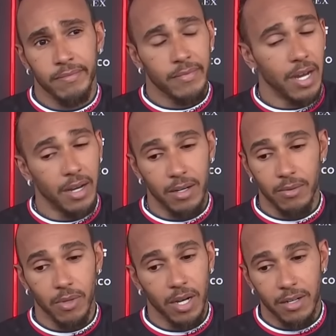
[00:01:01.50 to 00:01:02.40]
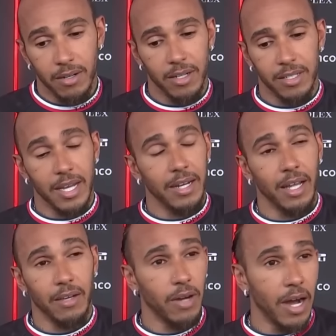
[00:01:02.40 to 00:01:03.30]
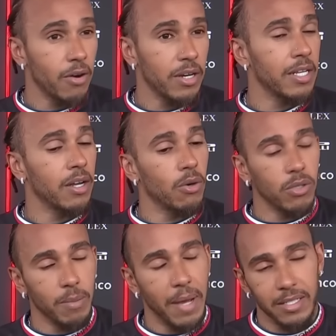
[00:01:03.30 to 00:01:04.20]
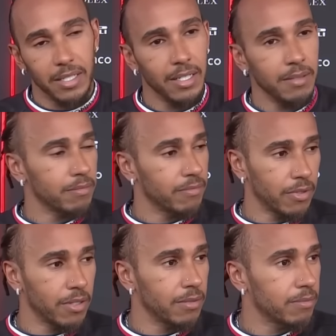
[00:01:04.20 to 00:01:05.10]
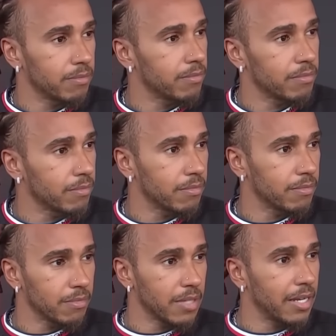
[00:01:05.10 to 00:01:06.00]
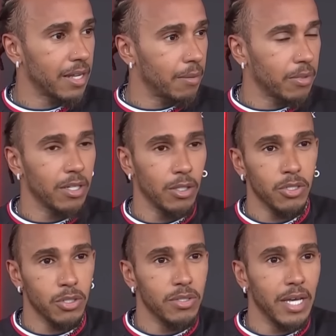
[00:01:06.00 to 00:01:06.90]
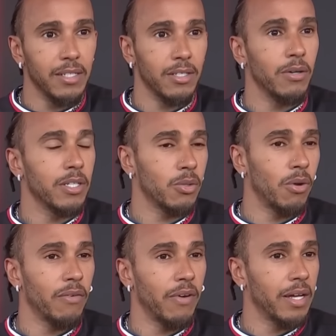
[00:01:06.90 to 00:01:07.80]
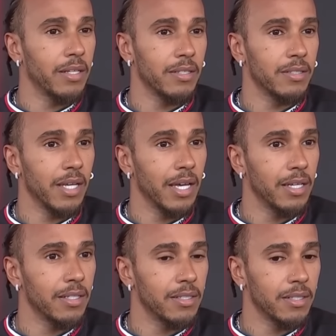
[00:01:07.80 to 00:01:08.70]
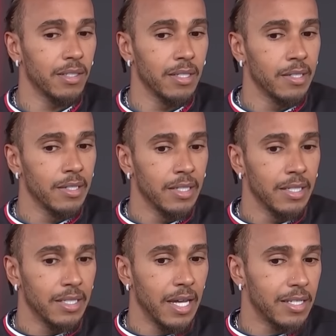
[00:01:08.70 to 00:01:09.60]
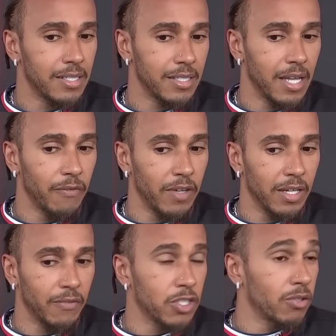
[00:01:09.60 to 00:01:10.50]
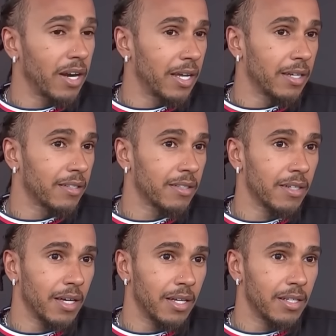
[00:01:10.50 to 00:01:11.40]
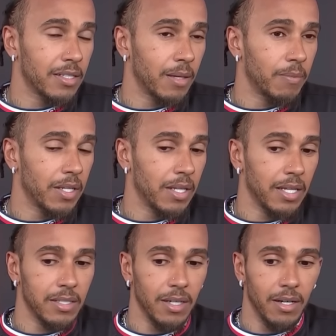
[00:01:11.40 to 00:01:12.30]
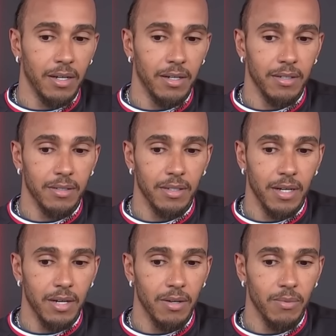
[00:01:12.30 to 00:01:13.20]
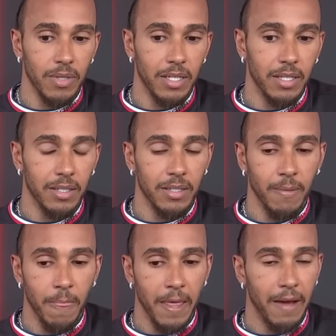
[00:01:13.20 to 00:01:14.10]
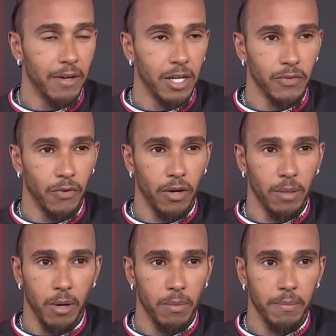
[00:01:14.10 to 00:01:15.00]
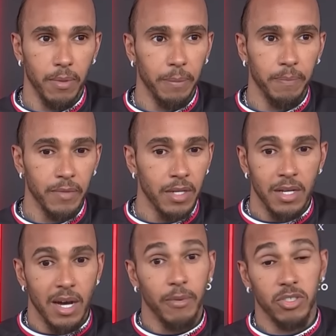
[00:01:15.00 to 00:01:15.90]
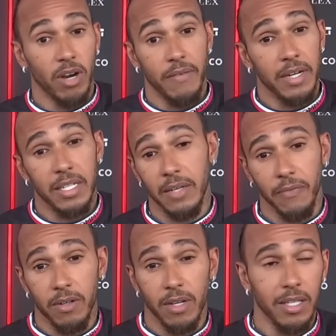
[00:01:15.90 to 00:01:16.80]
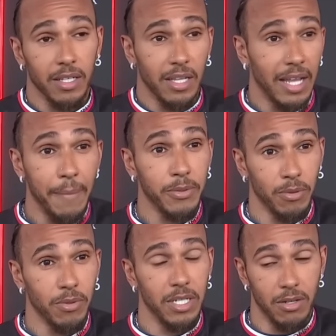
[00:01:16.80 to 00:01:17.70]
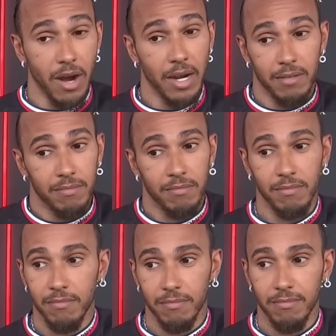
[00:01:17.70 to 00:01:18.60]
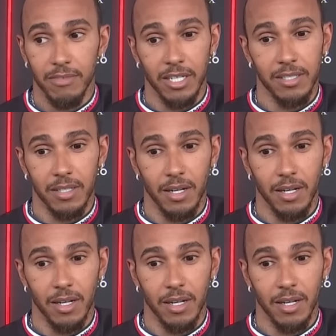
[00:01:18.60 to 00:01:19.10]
I don't understand. Like, I already know automatically that I'm going to lose 2/10 going into qualifying. And that's definitely frustrating, and it's something that I don't really have an answer for at the moment. But I'm not driving any different. The laps are really great. Just.